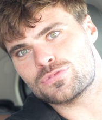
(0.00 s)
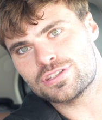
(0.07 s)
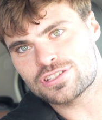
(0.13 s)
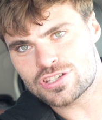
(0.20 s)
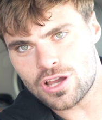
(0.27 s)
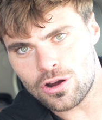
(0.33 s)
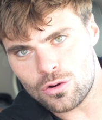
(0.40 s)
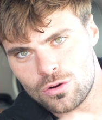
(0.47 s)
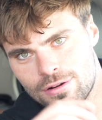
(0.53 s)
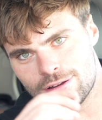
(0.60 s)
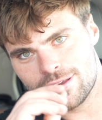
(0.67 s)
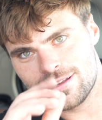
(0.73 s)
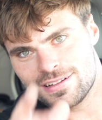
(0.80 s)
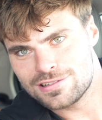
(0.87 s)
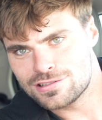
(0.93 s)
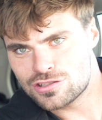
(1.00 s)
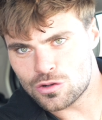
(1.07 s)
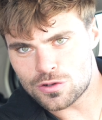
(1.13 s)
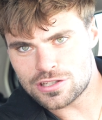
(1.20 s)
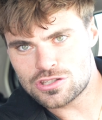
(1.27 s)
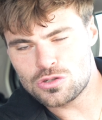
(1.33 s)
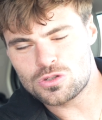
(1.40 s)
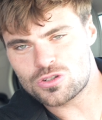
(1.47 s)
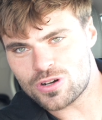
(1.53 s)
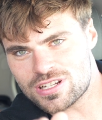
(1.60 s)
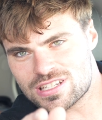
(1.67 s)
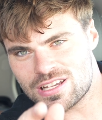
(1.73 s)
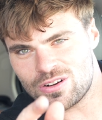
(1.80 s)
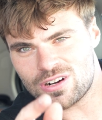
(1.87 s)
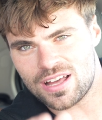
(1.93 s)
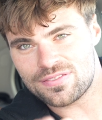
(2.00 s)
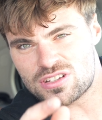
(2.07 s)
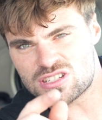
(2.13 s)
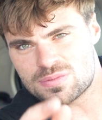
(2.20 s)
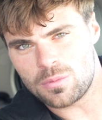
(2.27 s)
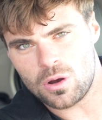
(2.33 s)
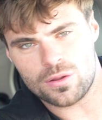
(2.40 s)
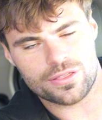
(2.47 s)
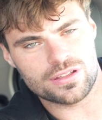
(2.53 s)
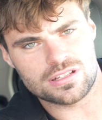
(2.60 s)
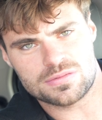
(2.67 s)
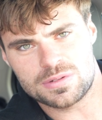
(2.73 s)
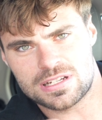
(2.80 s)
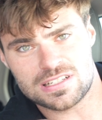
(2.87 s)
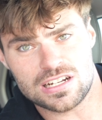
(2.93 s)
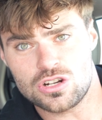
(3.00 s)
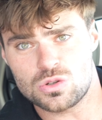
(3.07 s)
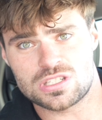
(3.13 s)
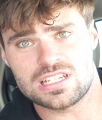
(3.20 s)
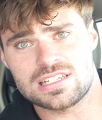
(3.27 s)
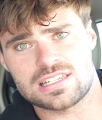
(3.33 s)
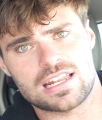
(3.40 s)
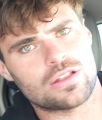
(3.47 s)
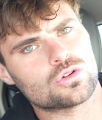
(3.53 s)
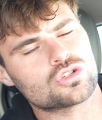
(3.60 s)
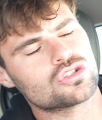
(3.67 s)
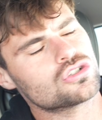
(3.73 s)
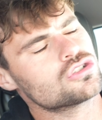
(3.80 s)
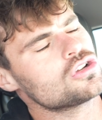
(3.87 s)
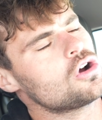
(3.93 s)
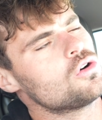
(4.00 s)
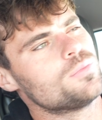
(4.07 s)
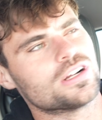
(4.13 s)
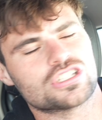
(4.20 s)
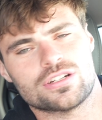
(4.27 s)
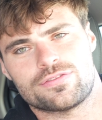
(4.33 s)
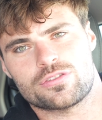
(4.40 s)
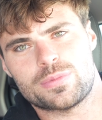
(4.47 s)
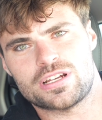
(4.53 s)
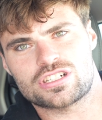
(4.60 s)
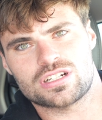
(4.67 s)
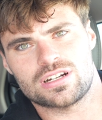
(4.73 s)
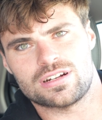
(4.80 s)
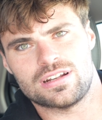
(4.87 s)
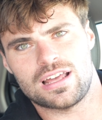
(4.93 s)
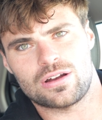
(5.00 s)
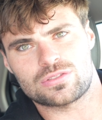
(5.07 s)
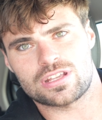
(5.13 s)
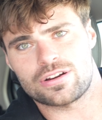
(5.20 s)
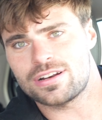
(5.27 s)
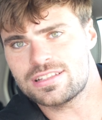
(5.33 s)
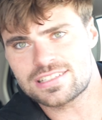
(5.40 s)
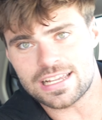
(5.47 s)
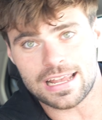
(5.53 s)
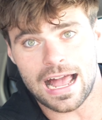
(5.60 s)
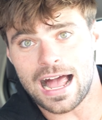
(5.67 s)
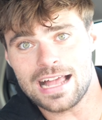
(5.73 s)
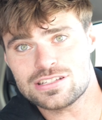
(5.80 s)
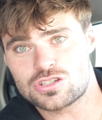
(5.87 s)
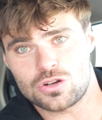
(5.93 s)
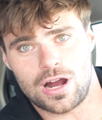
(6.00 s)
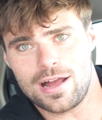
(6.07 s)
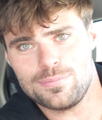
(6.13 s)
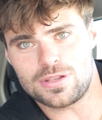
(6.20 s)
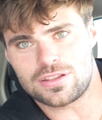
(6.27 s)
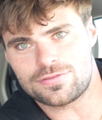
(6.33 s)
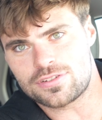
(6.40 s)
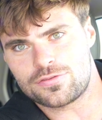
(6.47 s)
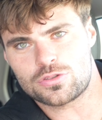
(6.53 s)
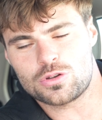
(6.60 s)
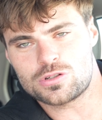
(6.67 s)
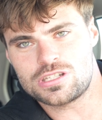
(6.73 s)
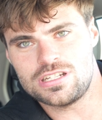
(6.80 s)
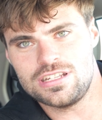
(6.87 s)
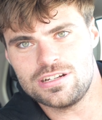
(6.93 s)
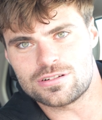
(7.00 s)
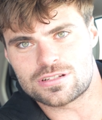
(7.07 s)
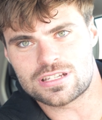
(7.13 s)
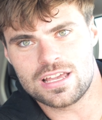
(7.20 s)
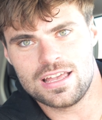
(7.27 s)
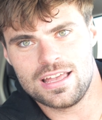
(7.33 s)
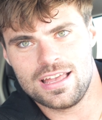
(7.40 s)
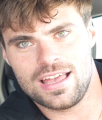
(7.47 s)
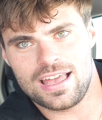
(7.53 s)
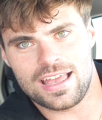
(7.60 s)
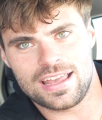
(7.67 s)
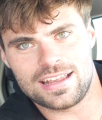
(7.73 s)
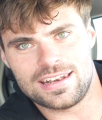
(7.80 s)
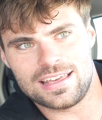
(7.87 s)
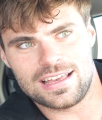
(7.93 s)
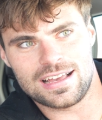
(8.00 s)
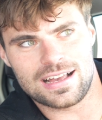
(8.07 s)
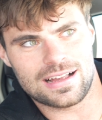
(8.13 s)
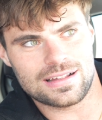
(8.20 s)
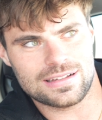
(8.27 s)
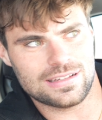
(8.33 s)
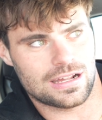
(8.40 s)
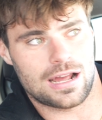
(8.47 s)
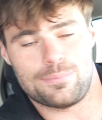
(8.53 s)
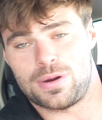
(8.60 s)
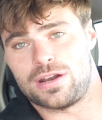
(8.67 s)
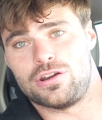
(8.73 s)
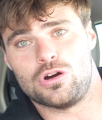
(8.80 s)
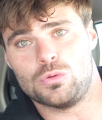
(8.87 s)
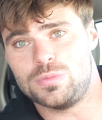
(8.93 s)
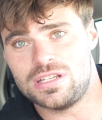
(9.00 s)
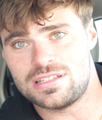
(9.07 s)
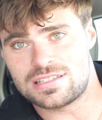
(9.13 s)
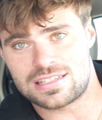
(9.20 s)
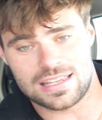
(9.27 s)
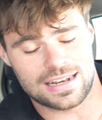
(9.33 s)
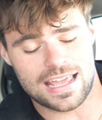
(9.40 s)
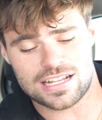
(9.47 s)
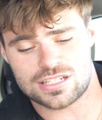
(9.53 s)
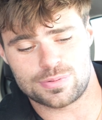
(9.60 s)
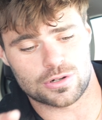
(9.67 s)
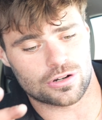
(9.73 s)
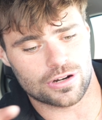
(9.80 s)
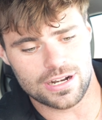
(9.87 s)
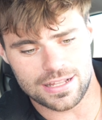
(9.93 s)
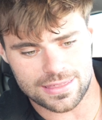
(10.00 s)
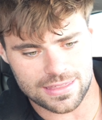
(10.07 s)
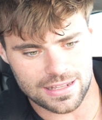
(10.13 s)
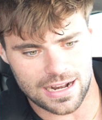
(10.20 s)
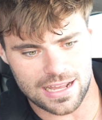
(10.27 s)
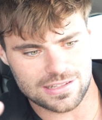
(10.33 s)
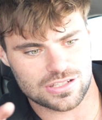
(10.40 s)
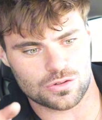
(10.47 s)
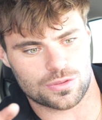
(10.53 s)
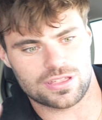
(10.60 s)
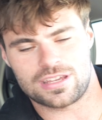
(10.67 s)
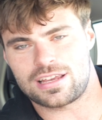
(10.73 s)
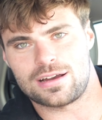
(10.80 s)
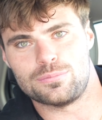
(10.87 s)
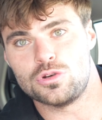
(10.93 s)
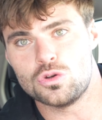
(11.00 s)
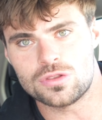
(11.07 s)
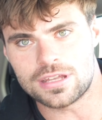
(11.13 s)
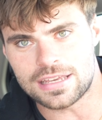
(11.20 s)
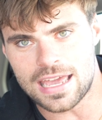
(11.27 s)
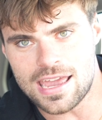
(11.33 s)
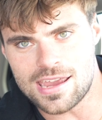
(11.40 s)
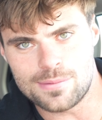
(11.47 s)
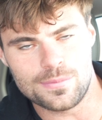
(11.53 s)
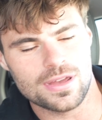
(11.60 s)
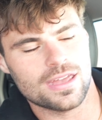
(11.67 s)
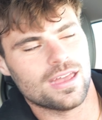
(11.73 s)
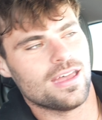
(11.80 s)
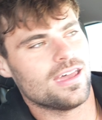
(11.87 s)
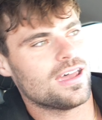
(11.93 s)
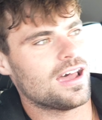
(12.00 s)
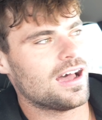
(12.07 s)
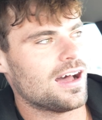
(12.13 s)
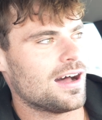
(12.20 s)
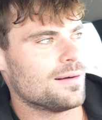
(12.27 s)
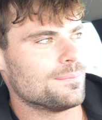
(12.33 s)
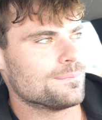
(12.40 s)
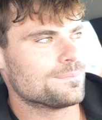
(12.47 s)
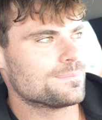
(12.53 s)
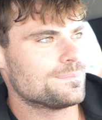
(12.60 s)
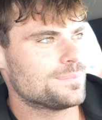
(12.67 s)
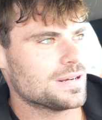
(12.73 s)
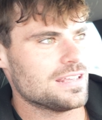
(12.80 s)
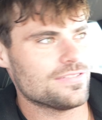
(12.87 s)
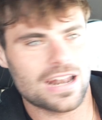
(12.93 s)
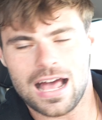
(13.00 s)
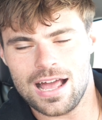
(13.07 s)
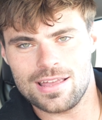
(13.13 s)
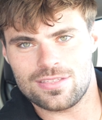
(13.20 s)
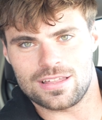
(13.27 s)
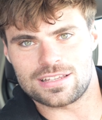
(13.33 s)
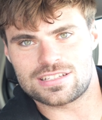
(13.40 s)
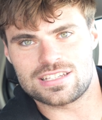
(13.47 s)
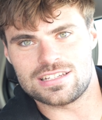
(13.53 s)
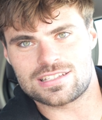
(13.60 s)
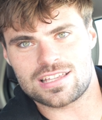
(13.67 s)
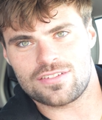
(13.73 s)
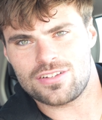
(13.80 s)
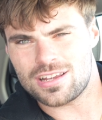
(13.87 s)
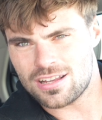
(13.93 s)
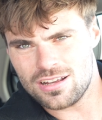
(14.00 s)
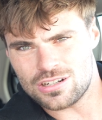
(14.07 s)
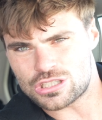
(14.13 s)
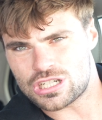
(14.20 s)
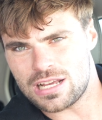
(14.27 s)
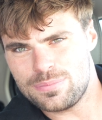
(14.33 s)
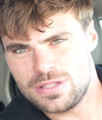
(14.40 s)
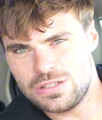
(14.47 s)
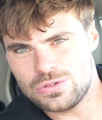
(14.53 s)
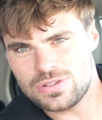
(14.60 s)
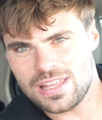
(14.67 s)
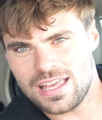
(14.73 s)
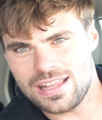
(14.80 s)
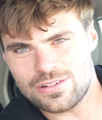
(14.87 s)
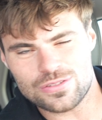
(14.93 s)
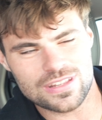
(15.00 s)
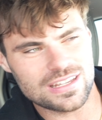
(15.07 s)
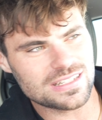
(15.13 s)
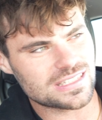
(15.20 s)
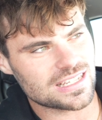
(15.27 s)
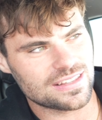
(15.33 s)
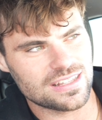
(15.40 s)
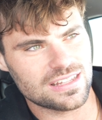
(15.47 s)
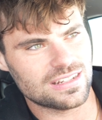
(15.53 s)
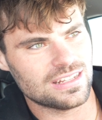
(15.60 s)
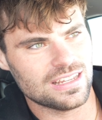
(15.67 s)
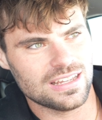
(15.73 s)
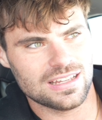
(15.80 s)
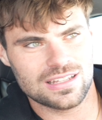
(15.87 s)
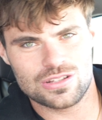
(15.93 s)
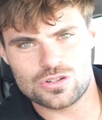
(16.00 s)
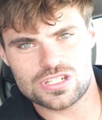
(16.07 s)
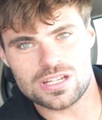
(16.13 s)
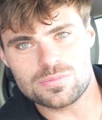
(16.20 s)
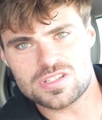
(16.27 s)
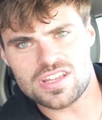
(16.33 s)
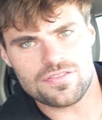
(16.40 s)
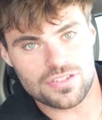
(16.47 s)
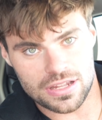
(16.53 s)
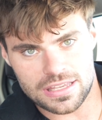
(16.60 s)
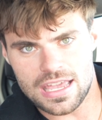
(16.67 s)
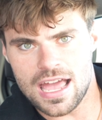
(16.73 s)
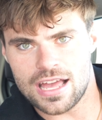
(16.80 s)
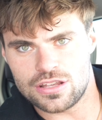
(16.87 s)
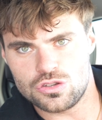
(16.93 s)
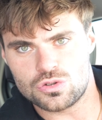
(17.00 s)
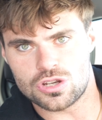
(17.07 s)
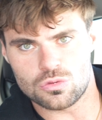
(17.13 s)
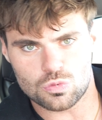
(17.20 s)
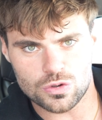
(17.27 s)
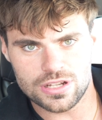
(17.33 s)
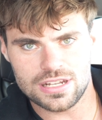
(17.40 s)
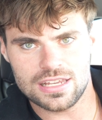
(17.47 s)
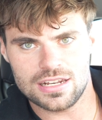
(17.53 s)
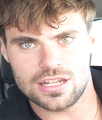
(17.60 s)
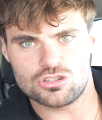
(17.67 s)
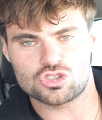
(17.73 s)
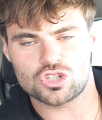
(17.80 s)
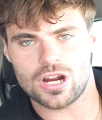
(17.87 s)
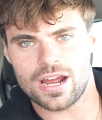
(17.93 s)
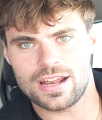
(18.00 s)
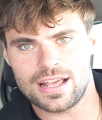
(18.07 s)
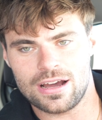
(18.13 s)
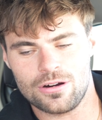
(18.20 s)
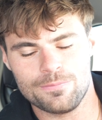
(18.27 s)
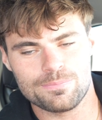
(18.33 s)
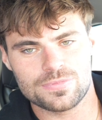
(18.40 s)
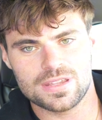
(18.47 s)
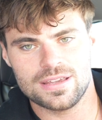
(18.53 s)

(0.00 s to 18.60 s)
So don't get too stressed out on the small things because I know it's easy now. There's so much information out there. And it's like, I've been lifting for 13 years and, you know, I'm by no means an expert or anything. I still think I'm new to the game. But even I like see stuff like, oh, should I be doing that or this? And then there's some stuff like, yeah, you can read it and try it out.